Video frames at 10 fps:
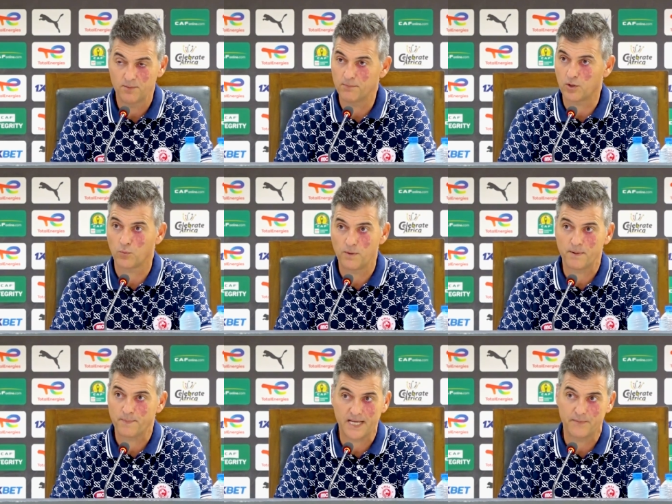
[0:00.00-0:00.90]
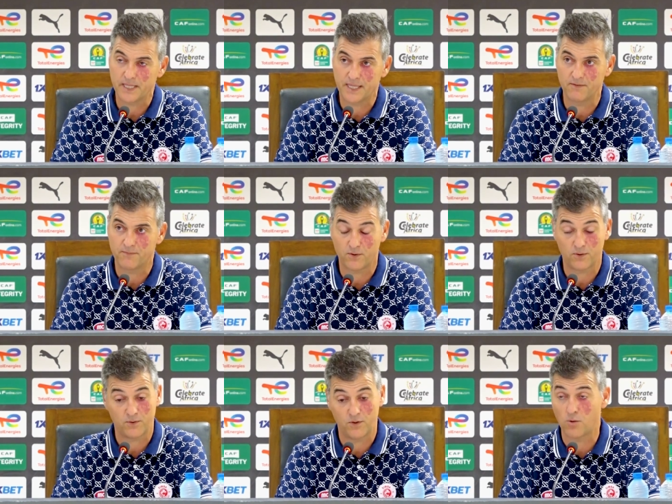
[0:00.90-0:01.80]
because we prepare everything for
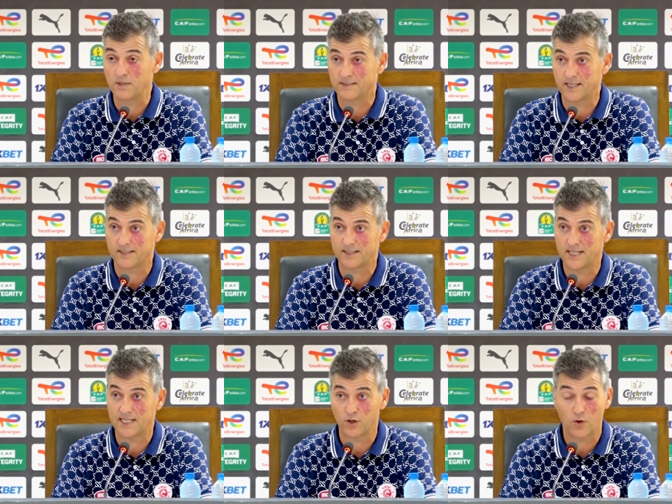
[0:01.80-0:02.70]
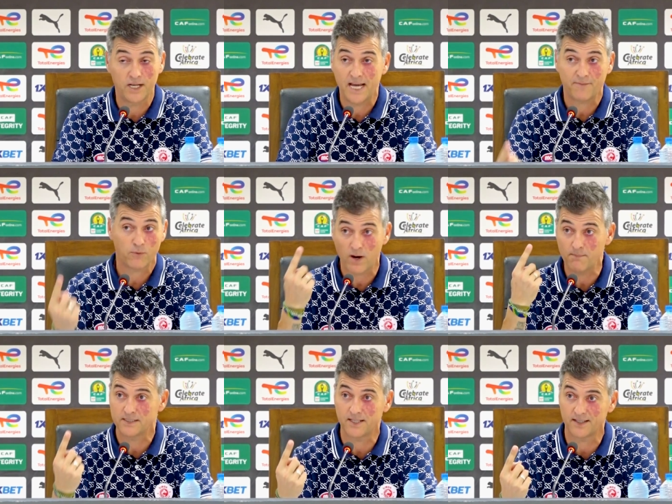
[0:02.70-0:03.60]
no mistake, and only have one
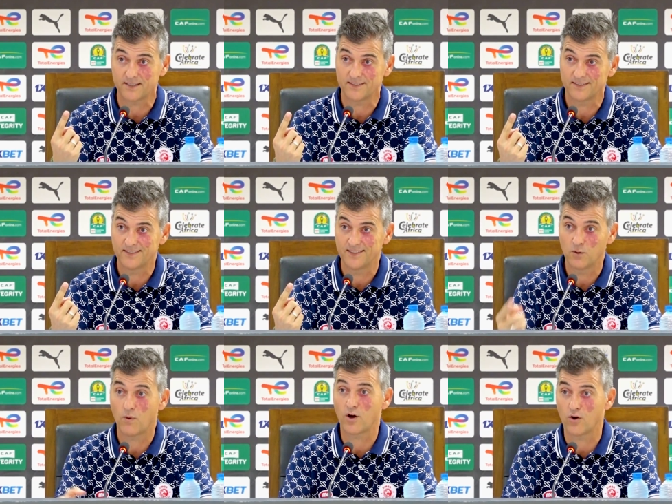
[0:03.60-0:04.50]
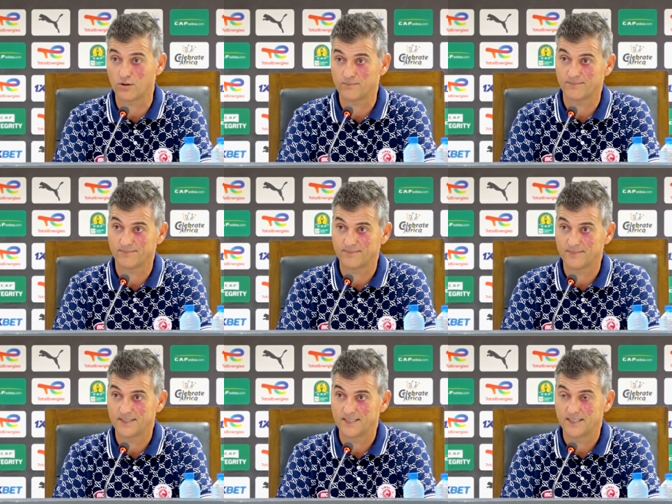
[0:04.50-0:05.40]
mistake, one goal.
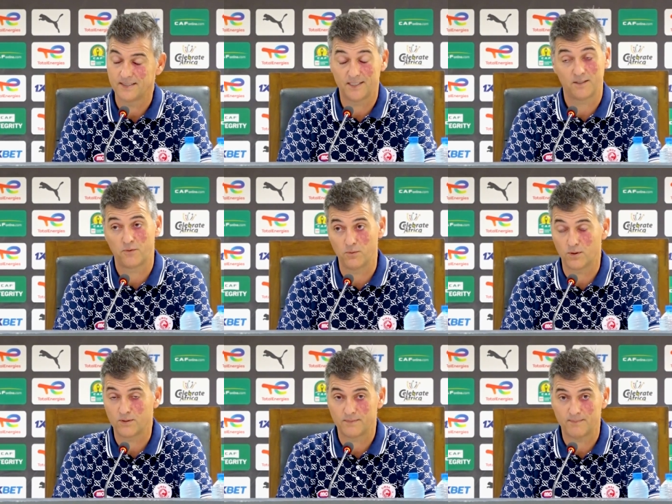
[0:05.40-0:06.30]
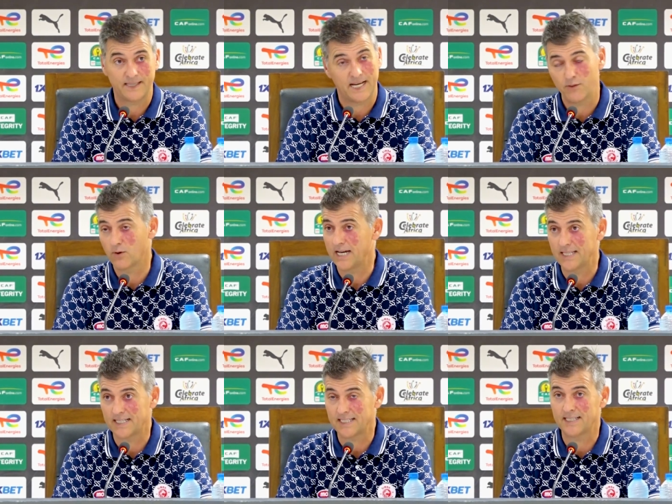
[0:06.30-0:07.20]
This is football, but I don't like
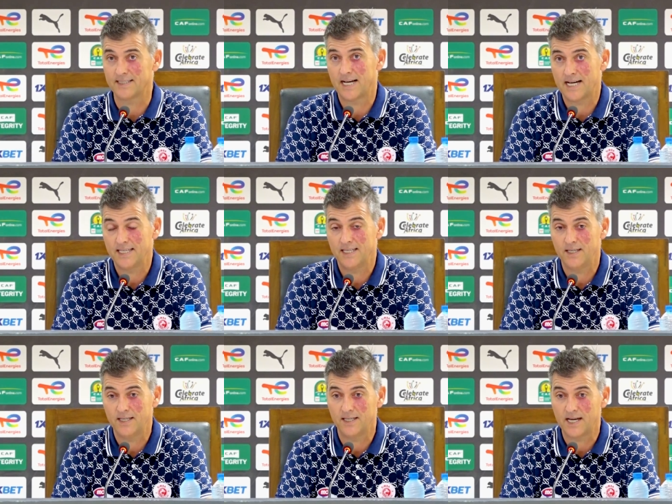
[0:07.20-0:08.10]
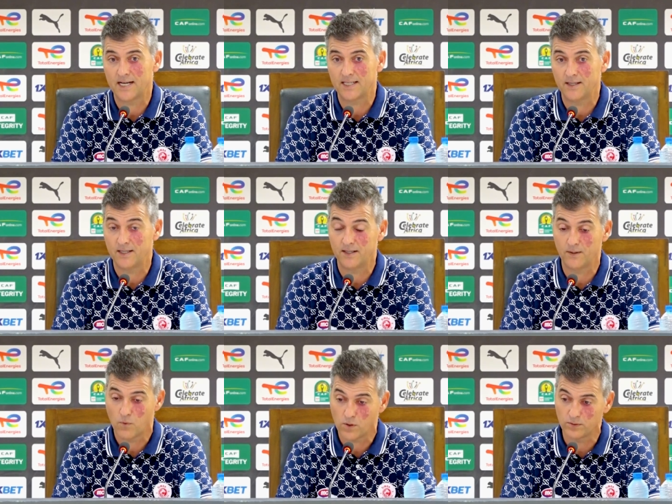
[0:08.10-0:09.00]
that, and I I
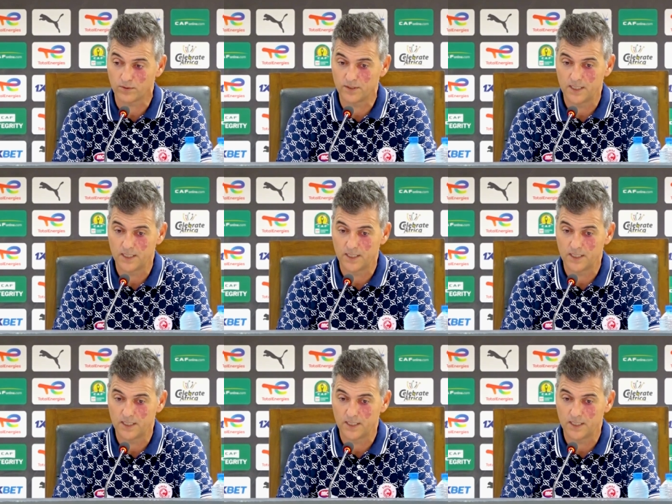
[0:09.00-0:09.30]
want